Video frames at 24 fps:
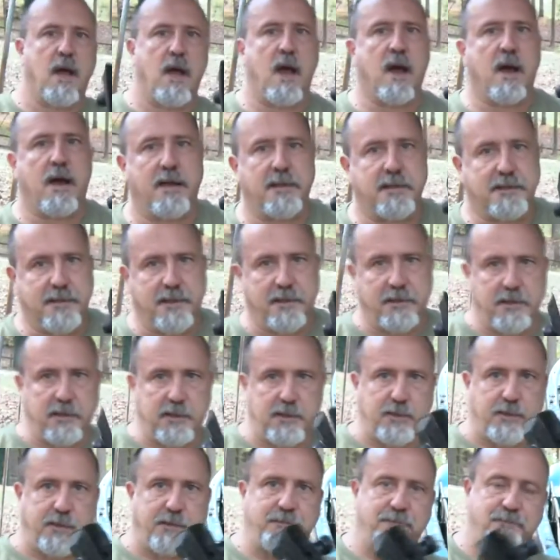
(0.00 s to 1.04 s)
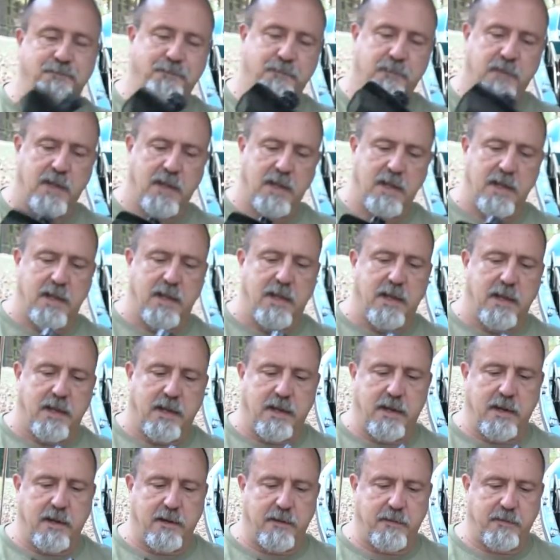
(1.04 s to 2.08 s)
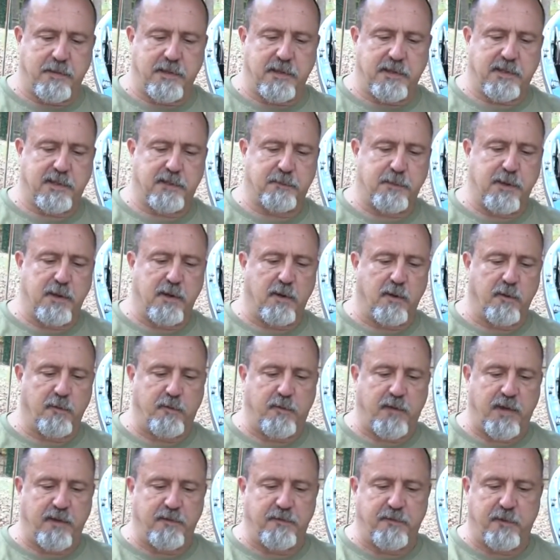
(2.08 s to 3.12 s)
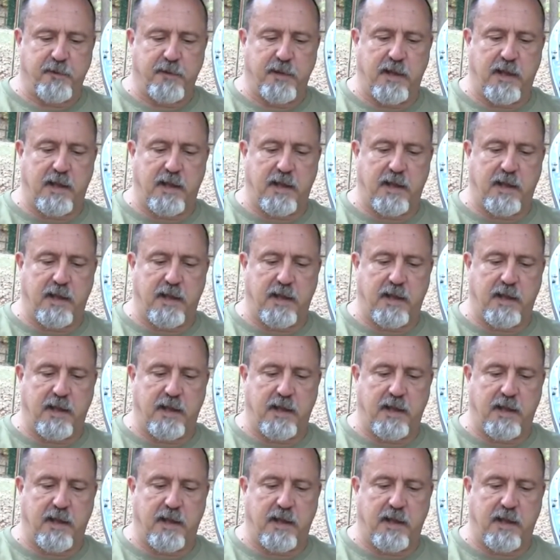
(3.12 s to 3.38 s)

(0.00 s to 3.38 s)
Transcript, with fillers: All right, so this one. You know, this has been Old Faithful.